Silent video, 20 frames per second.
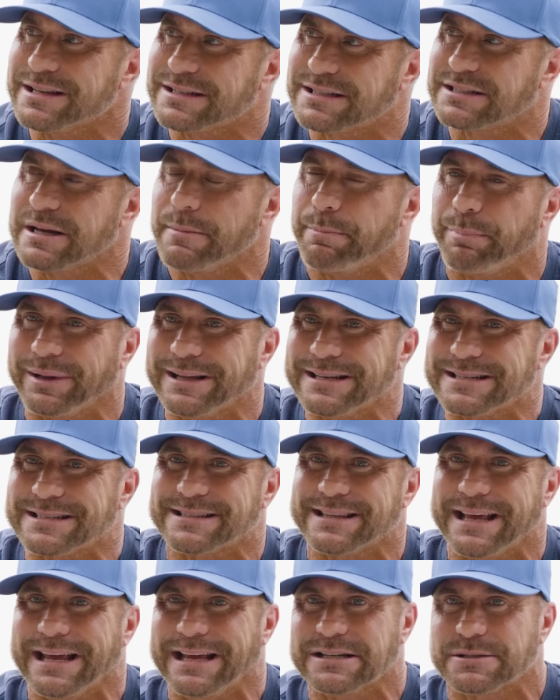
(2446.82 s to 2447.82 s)
the
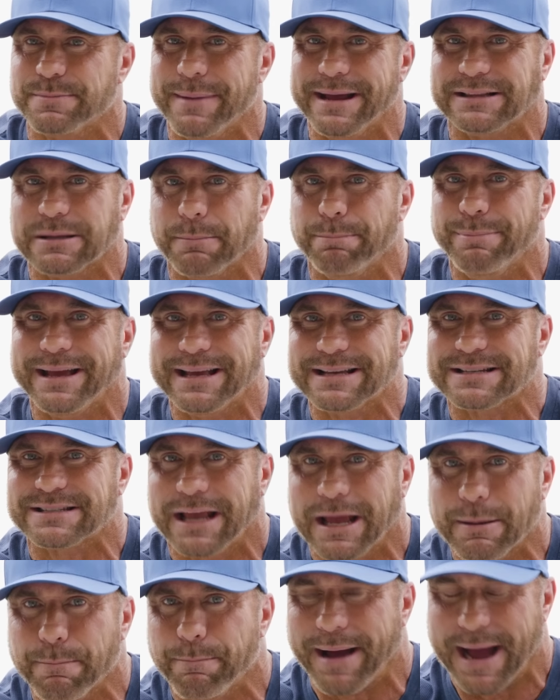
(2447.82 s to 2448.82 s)
simplest things make the
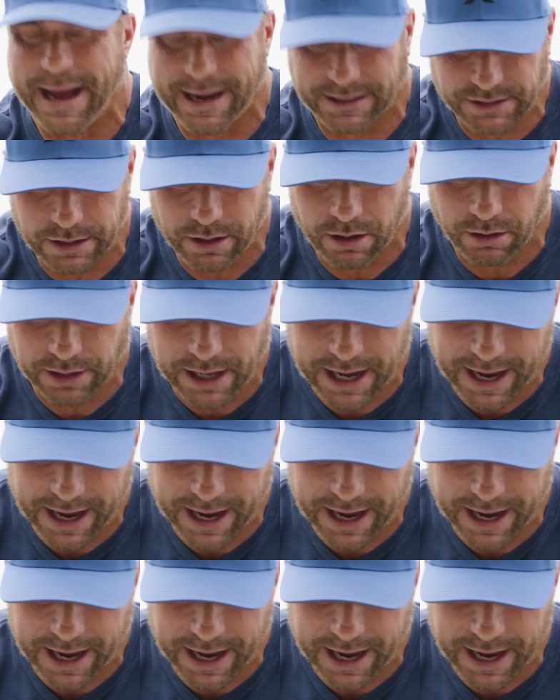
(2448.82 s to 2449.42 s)
biggest impacts in our